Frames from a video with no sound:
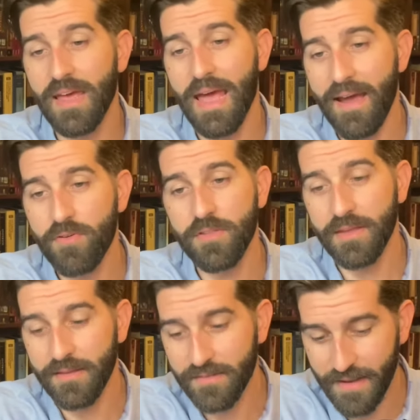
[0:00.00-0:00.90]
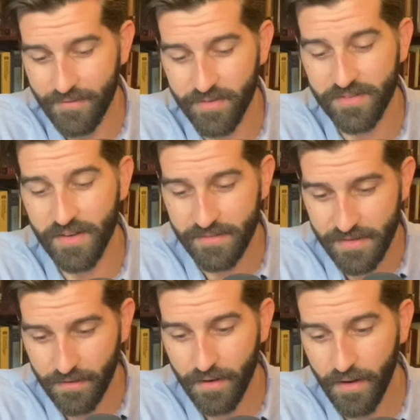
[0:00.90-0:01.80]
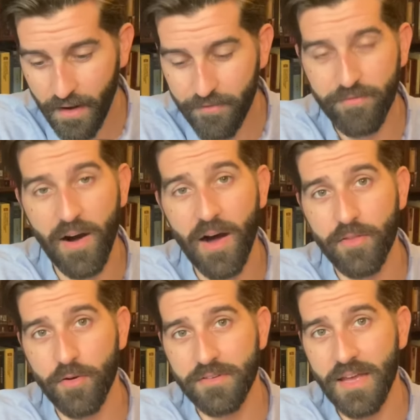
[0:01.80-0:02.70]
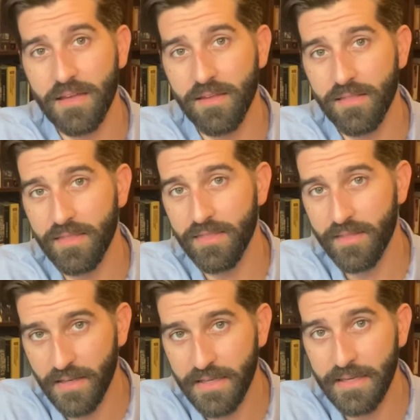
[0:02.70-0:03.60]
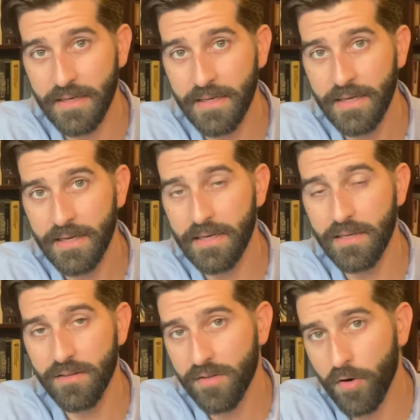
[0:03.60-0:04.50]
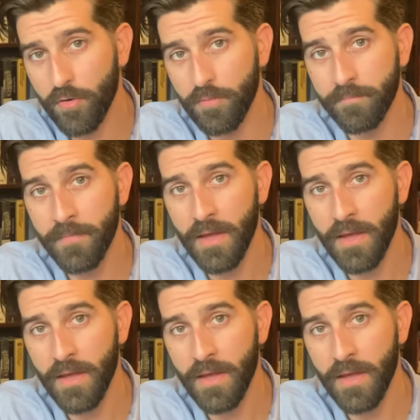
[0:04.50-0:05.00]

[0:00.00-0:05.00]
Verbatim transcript: everything is emphasizing a father taking the lead in his home